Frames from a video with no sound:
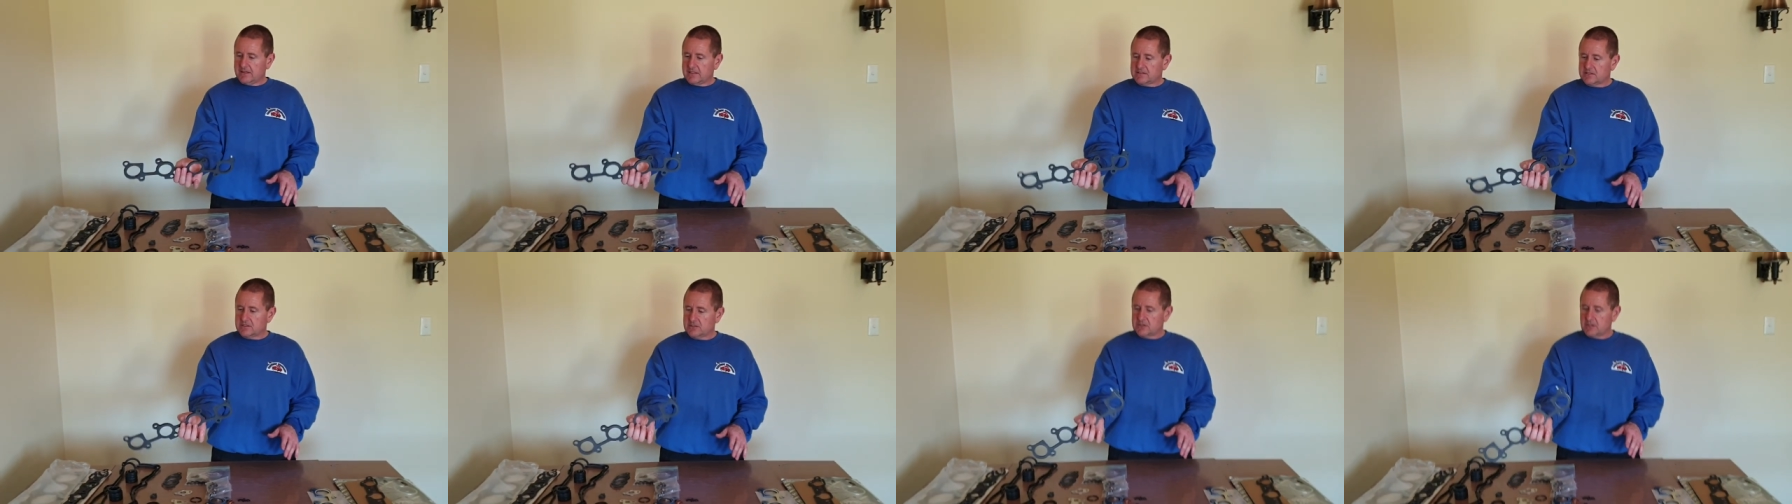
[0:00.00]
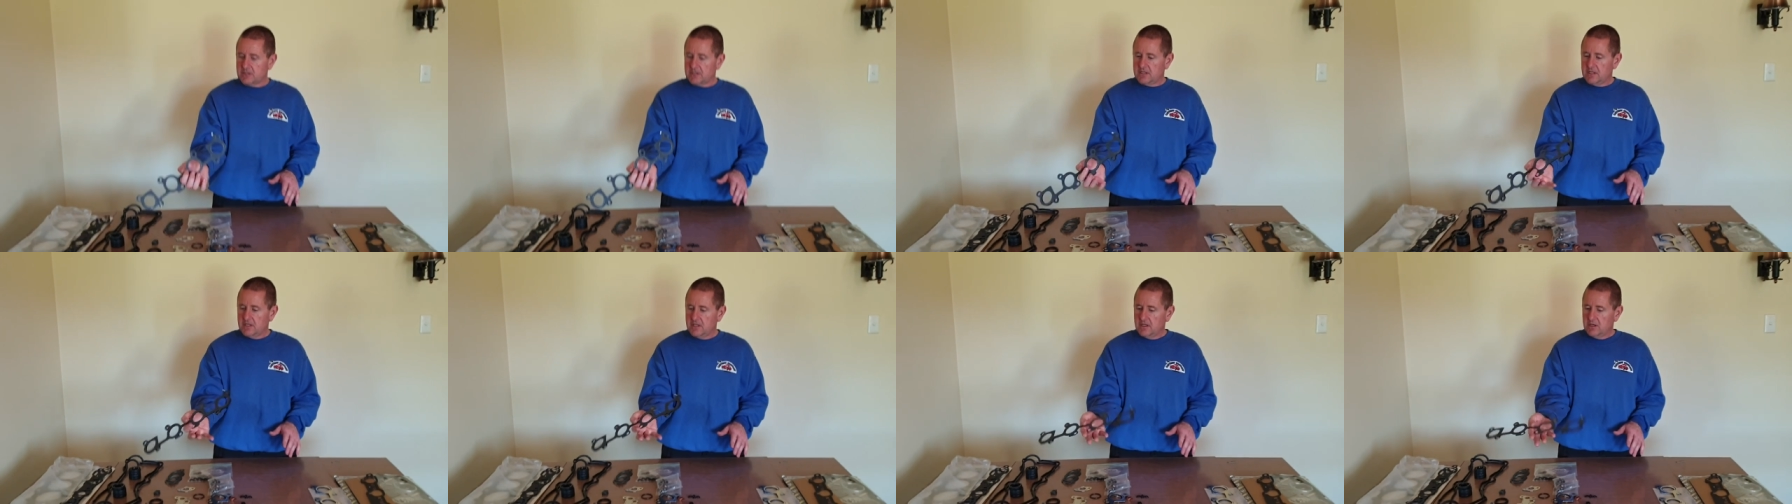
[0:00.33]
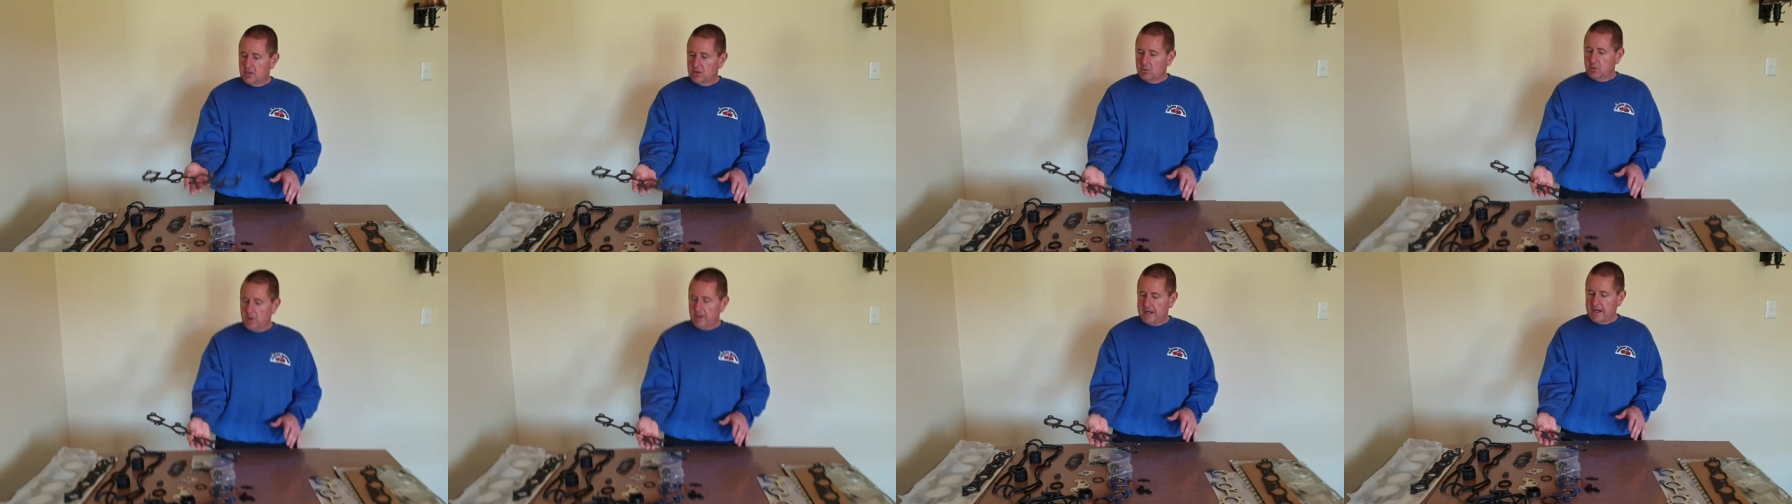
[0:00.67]
This is the
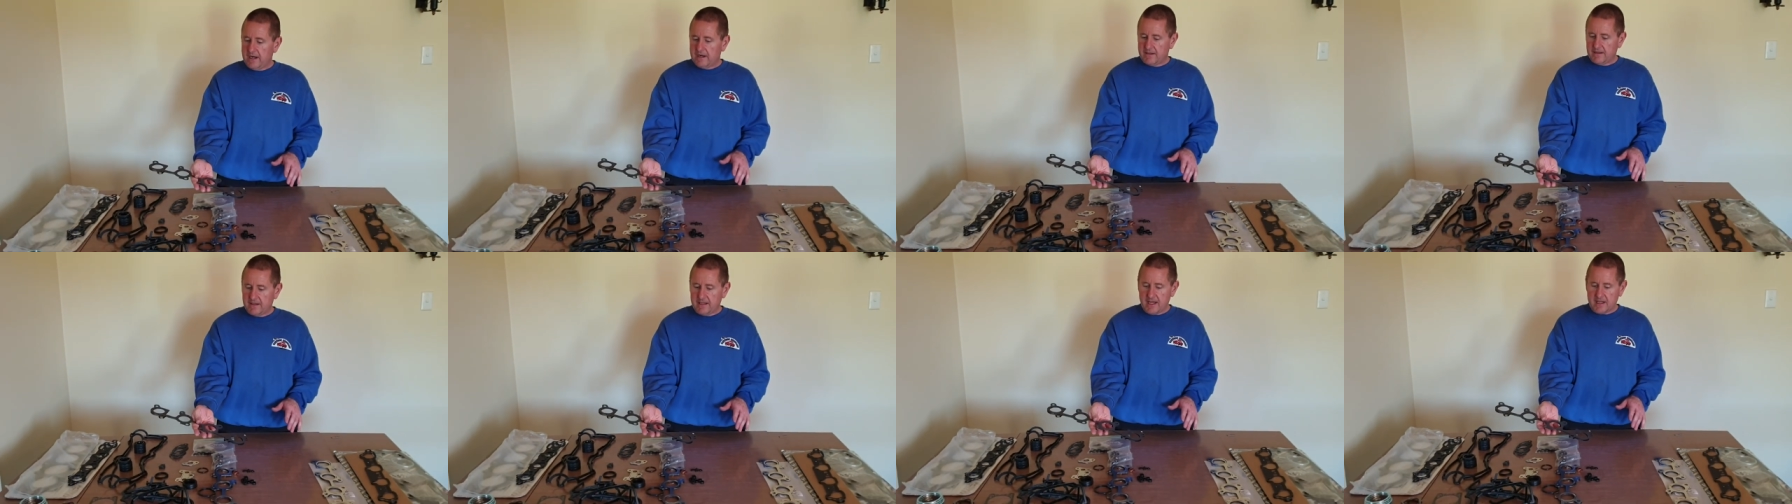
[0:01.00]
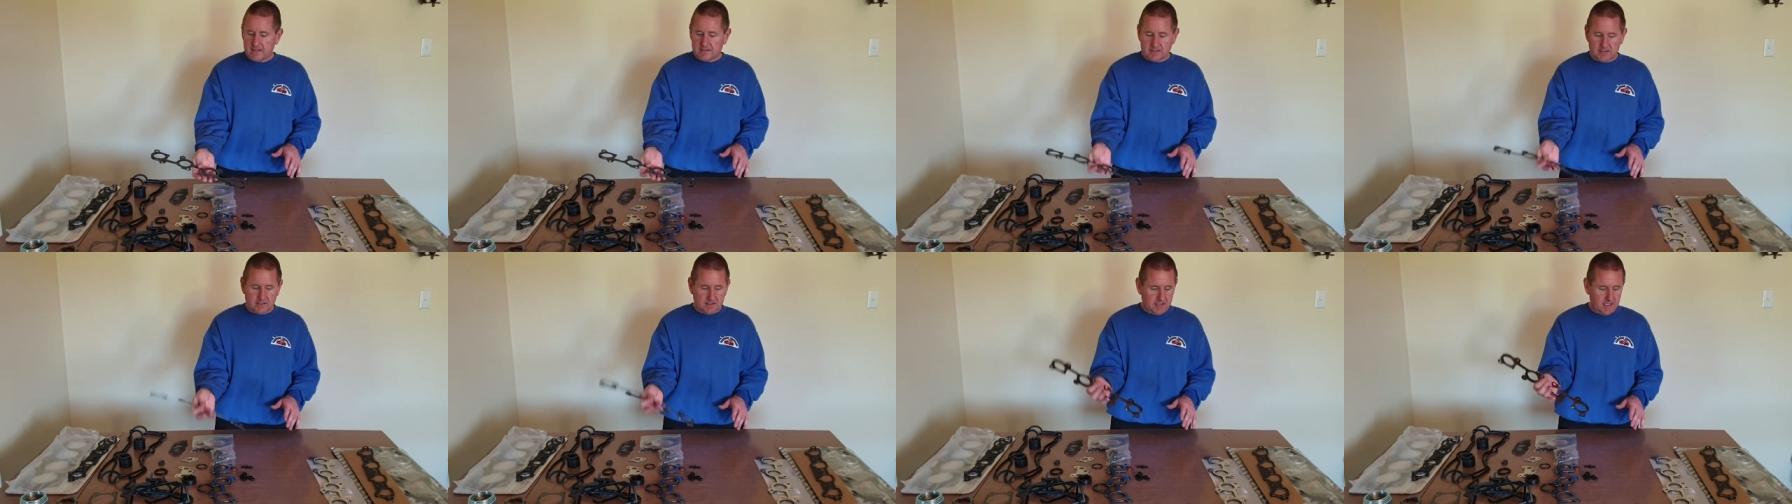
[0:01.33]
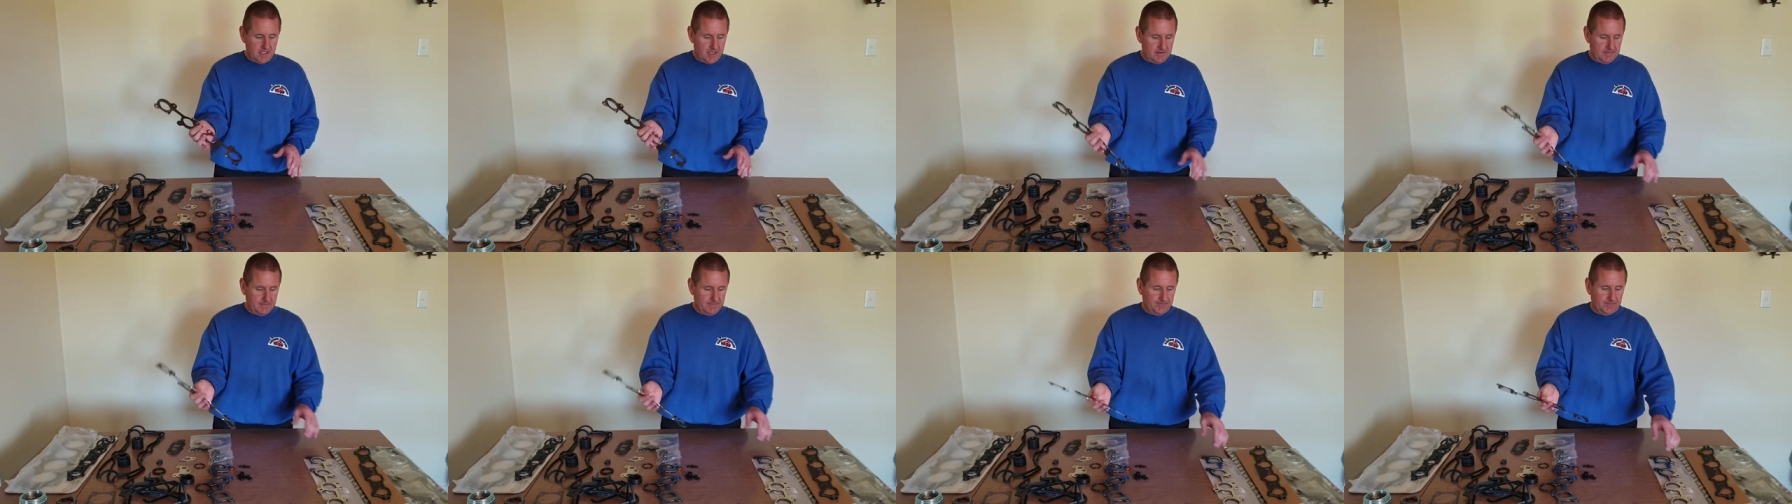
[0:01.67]
one out of the gasket
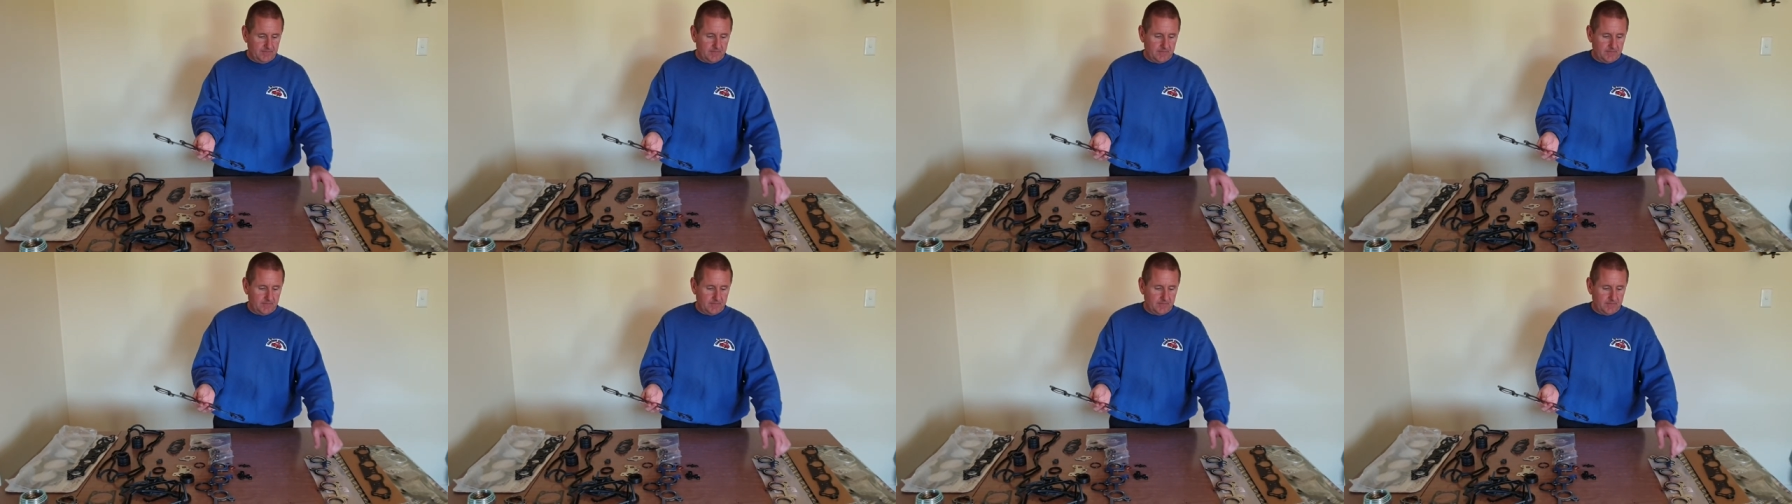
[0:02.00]
set.